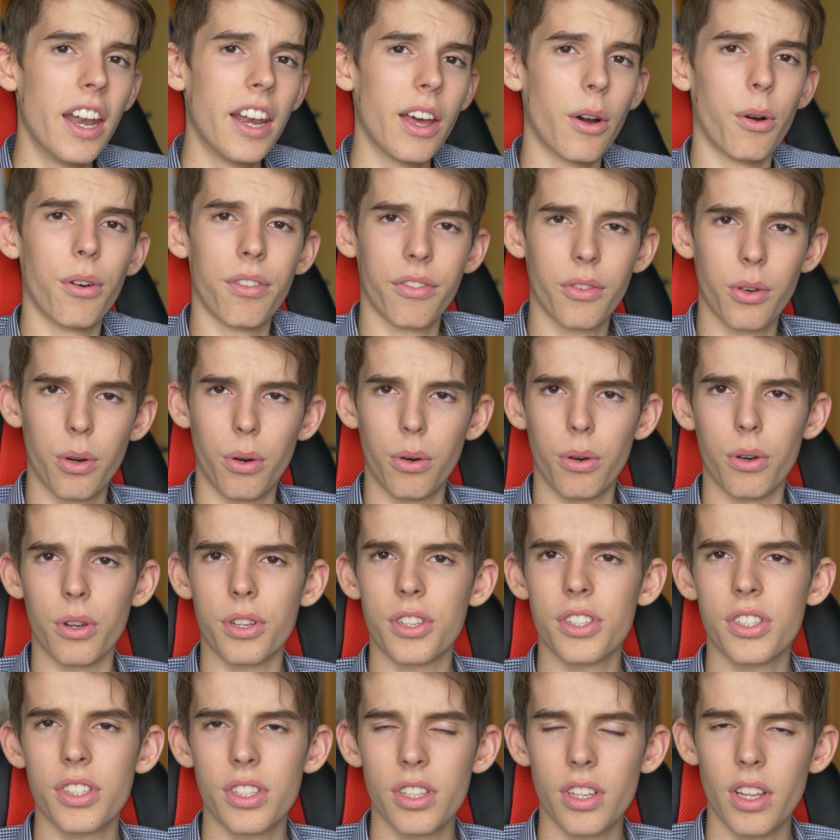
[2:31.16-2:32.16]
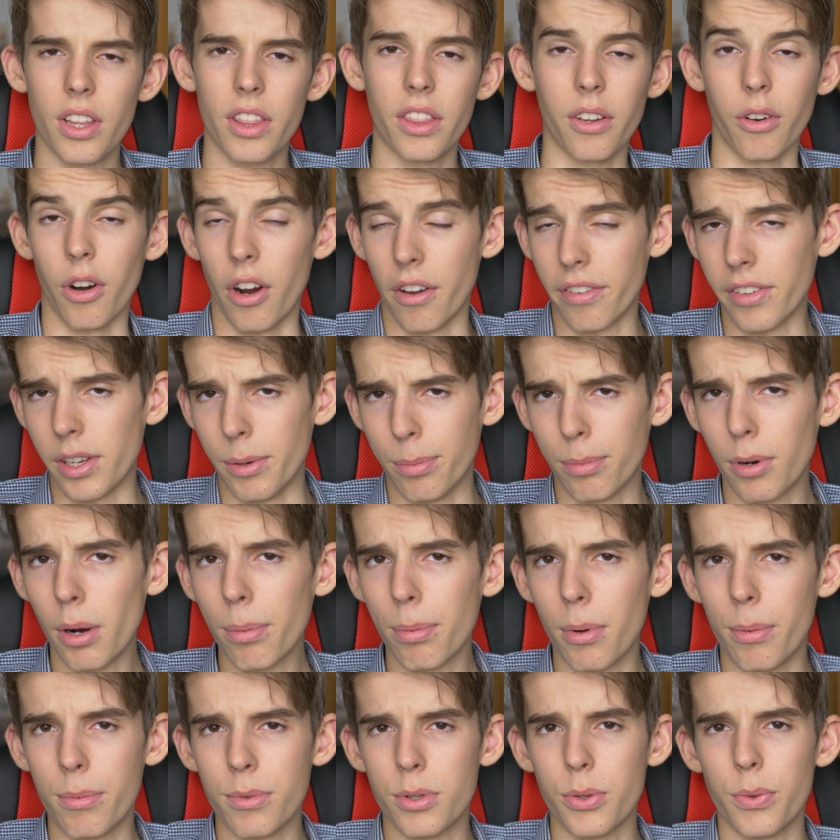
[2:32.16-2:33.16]
Now of course, there are a few
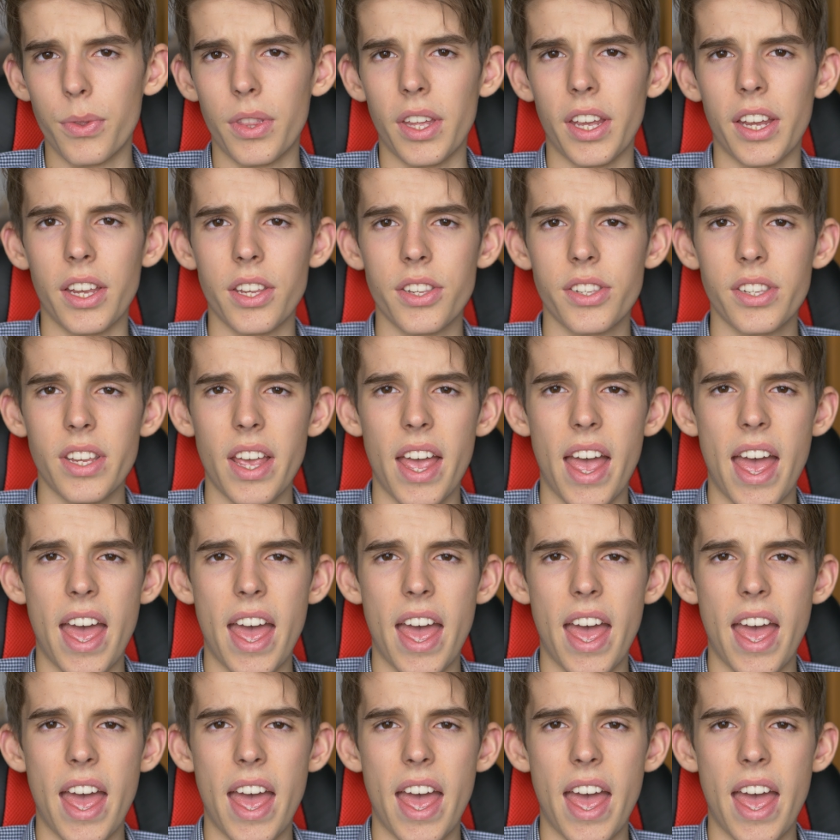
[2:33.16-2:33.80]
problems with this,